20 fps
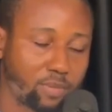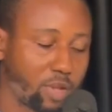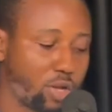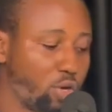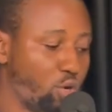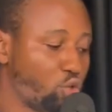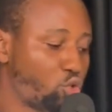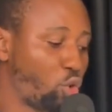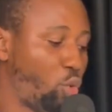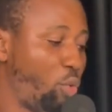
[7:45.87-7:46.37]

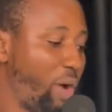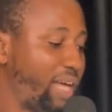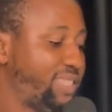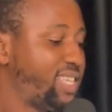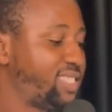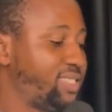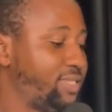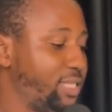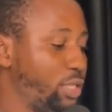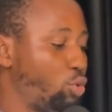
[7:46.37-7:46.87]
So when
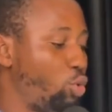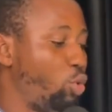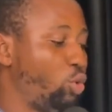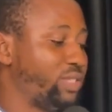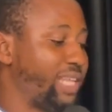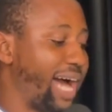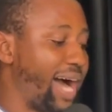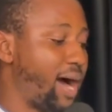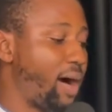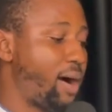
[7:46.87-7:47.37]
this new
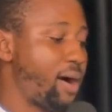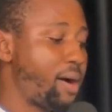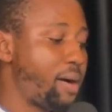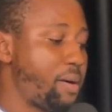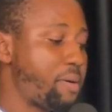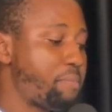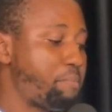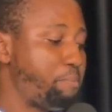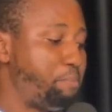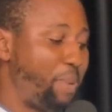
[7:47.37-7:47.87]
owner
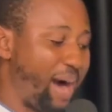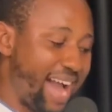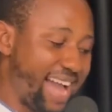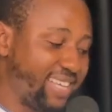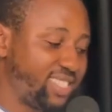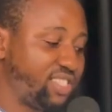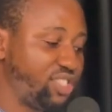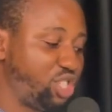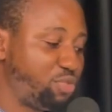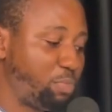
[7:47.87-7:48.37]

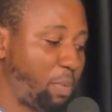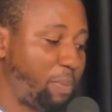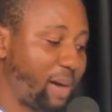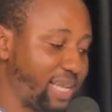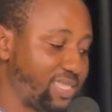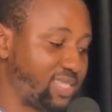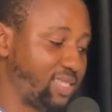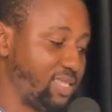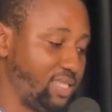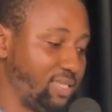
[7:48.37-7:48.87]
buys this
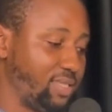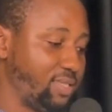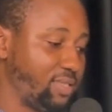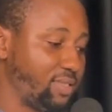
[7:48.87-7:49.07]
property,